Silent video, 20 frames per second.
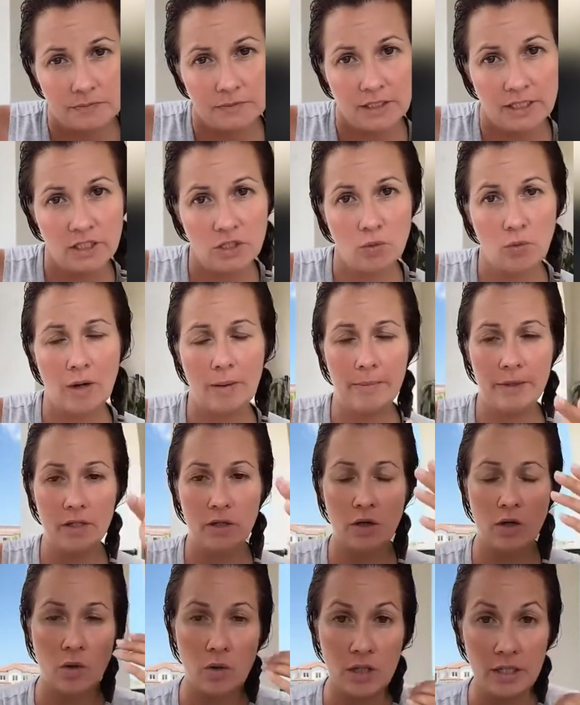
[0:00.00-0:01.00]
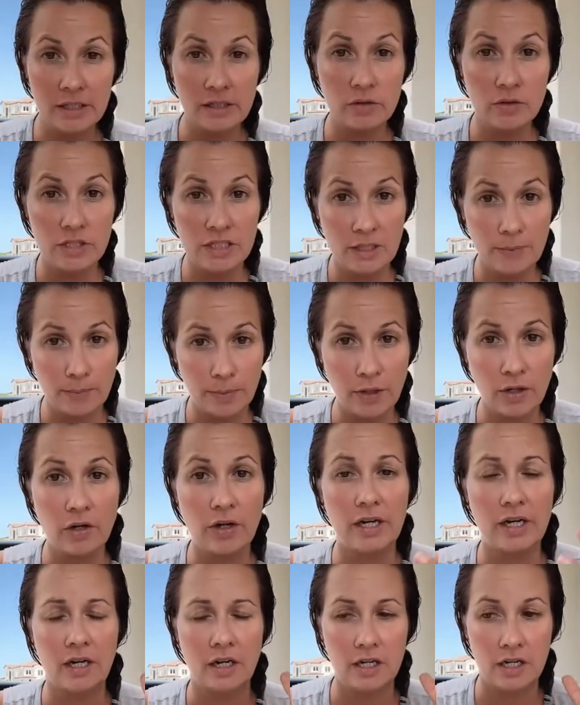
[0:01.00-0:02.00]
and you want me to go a little deeper
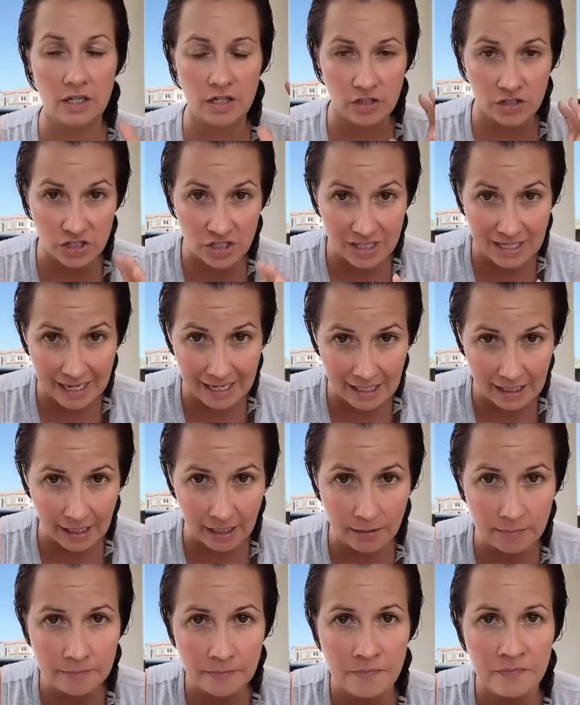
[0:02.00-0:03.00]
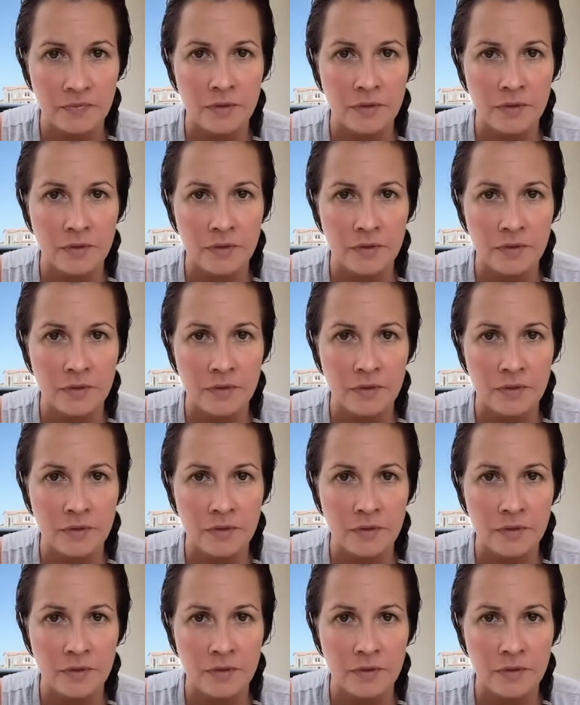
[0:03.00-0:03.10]
and understanding,